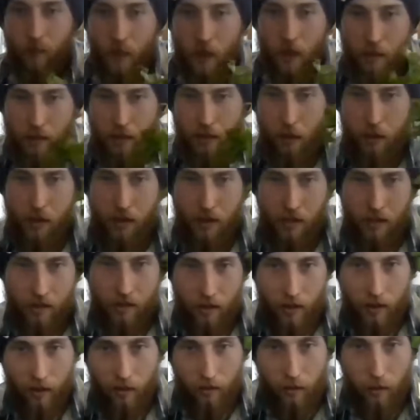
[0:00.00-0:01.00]
So just
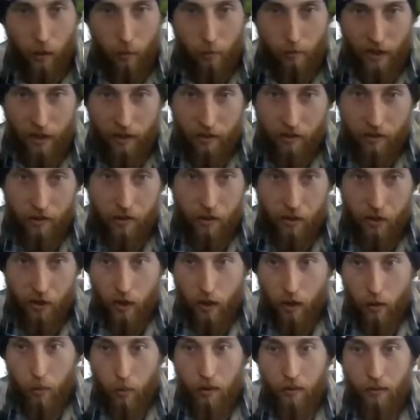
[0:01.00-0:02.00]
a little mason
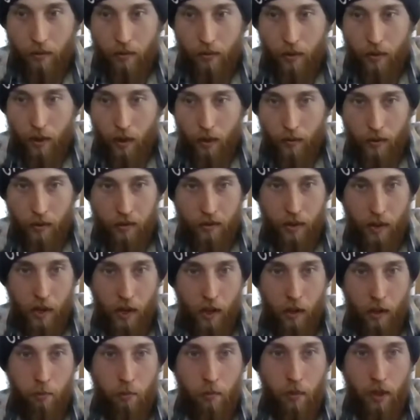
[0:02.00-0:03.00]
jar with the
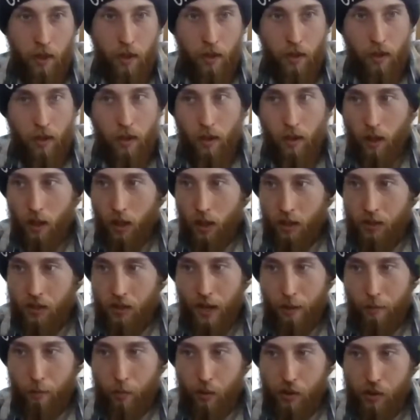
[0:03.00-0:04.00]
same
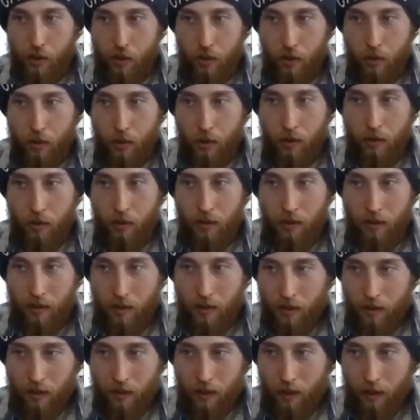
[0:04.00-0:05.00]
temperature,
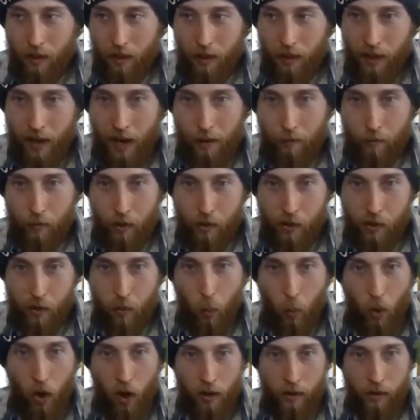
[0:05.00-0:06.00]
averaged
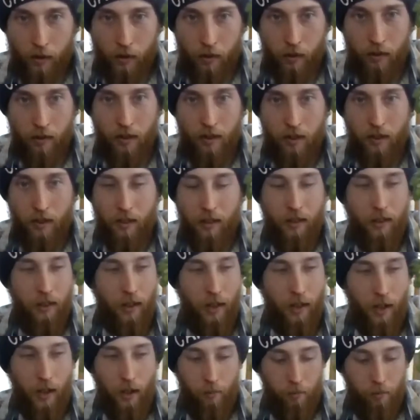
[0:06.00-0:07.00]
water,
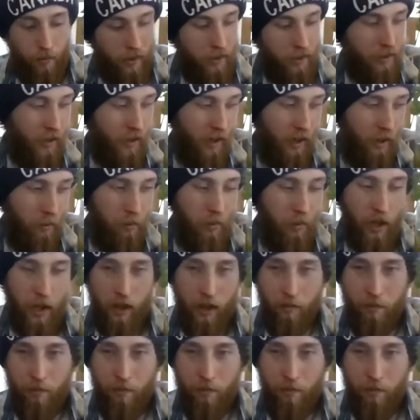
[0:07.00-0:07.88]
the same